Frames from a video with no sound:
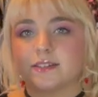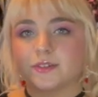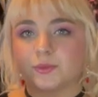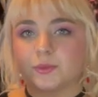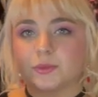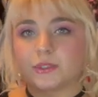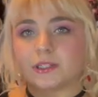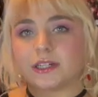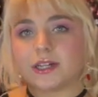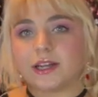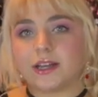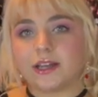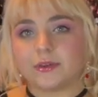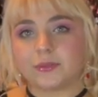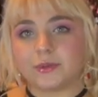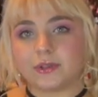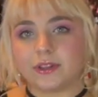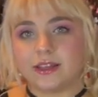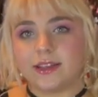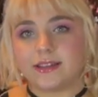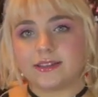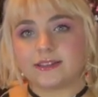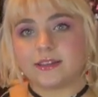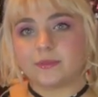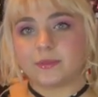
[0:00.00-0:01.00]
where I
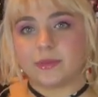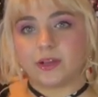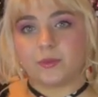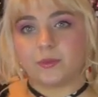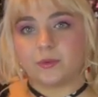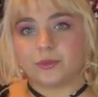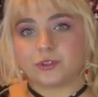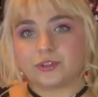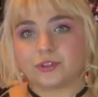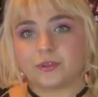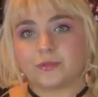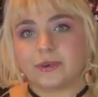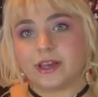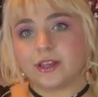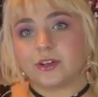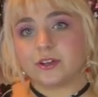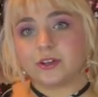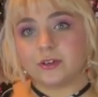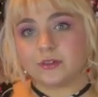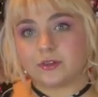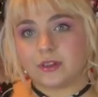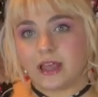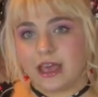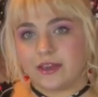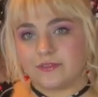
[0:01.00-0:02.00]
realized that my wardrobe had
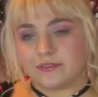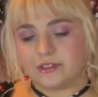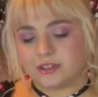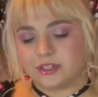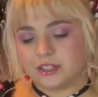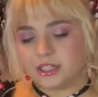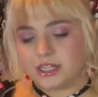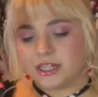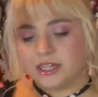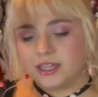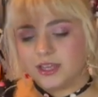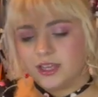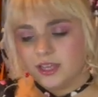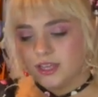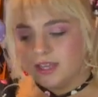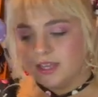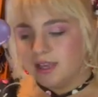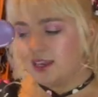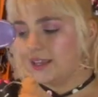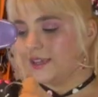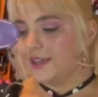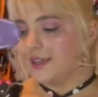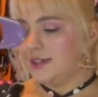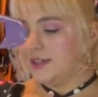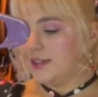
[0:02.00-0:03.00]
no lavender,
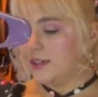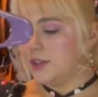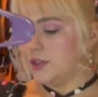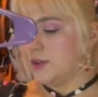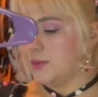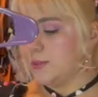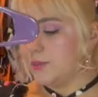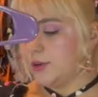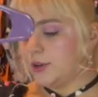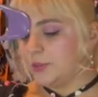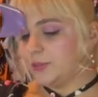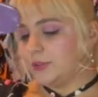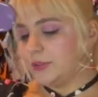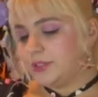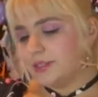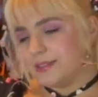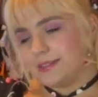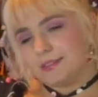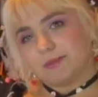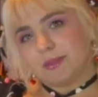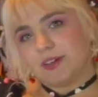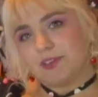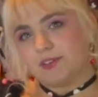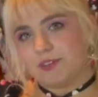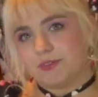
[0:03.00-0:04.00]
and purple is
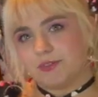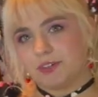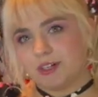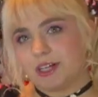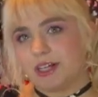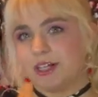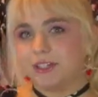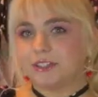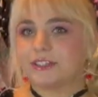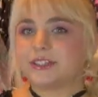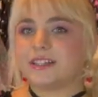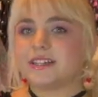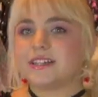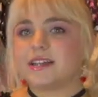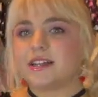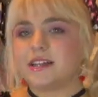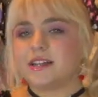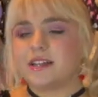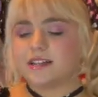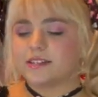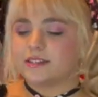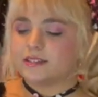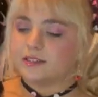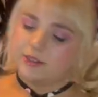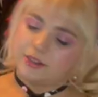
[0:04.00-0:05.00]
my favorite color,
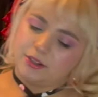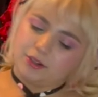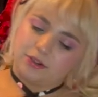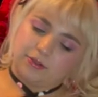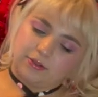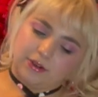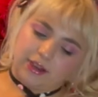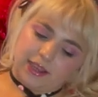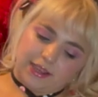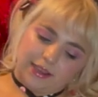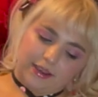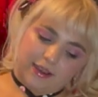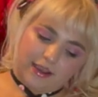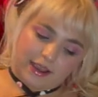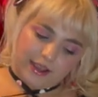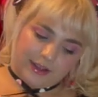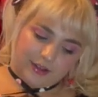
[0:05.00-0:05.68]
so I kind